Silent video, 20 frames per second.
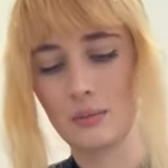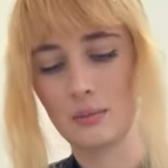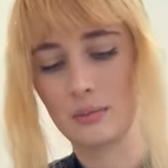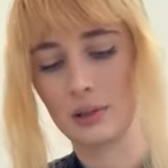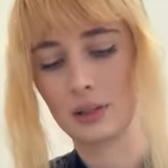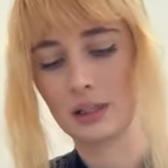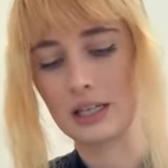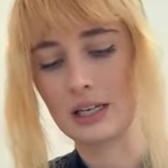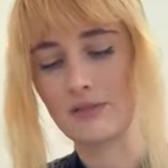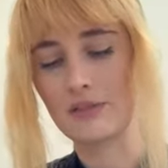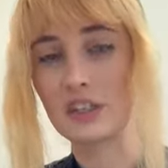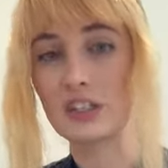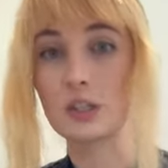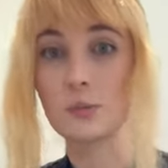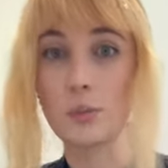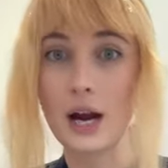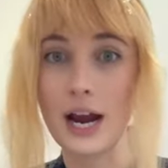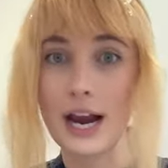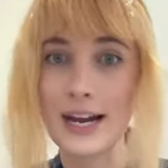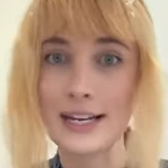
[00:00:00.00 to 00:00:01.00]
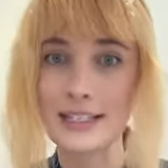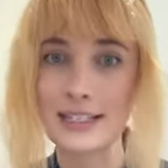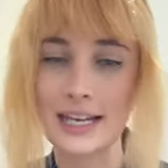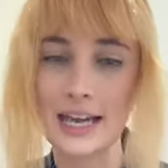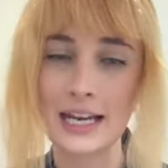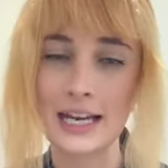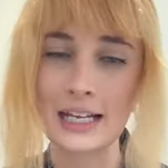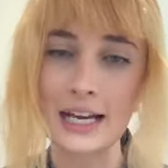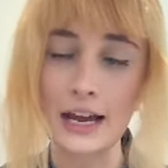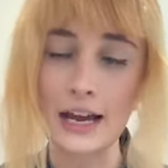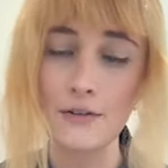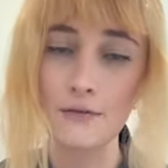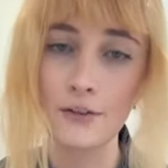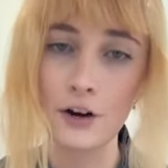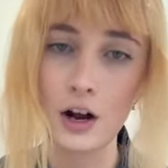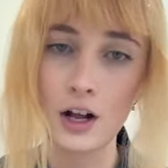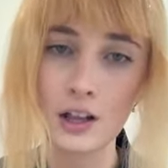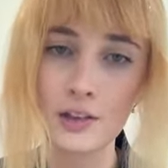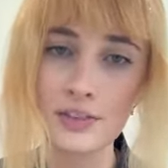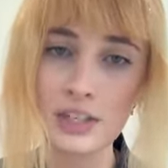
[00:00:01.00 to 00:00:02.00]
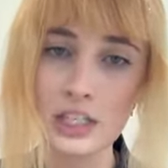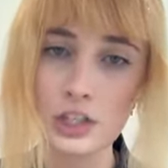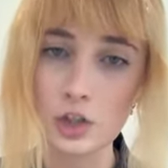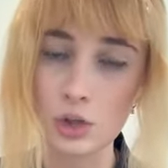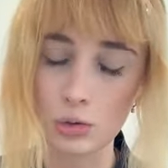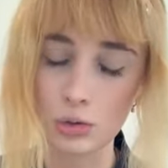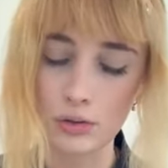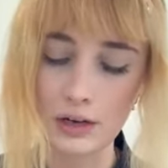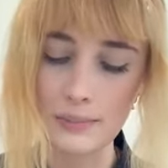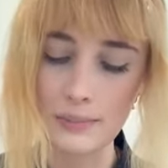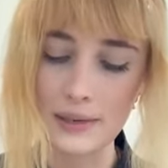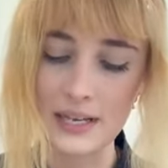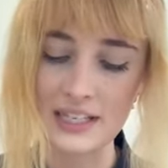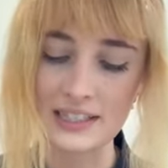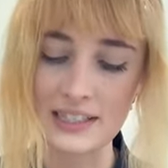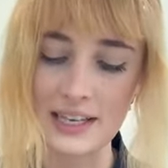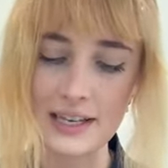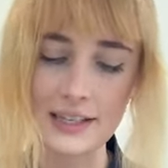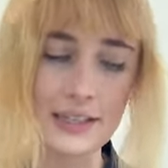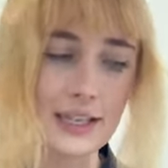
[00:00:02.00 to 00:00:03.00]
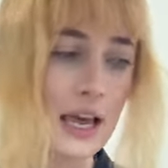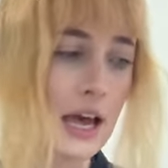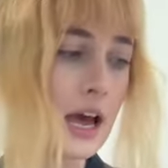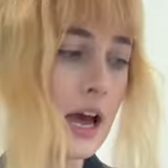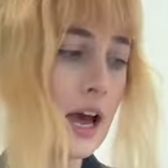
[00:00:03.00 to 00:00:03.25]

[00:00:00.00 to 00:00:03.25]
believe this price. And again, for all of these jewelry pieces,